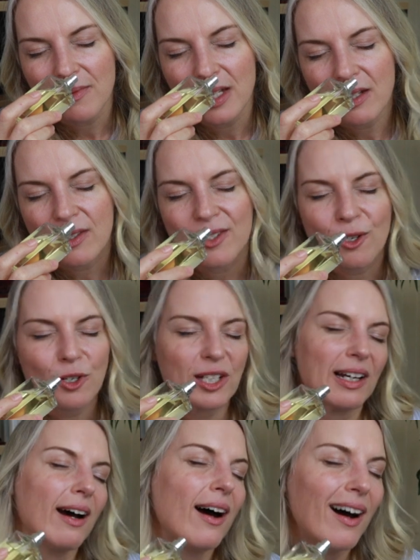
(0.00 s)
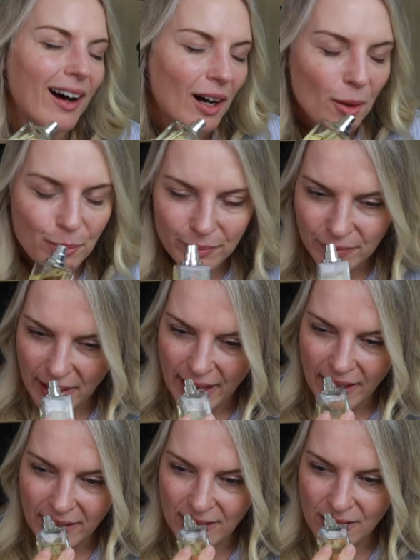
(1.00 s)
it's so calm
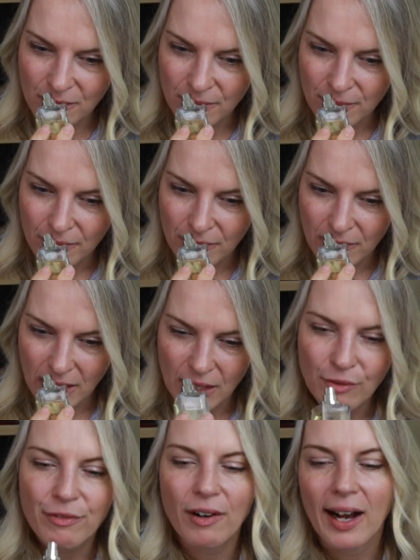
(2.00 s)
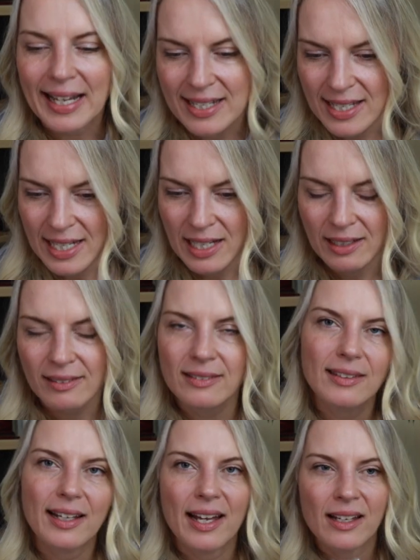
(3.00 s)
and inviting
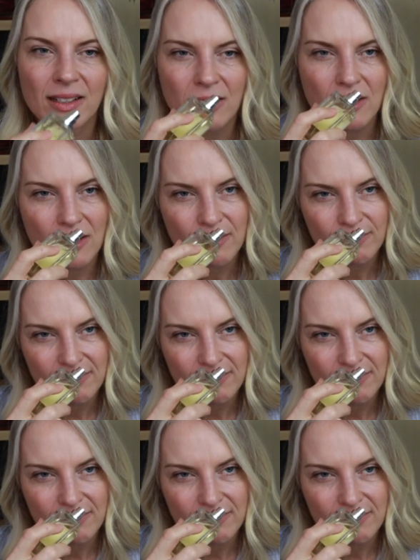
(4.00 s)
and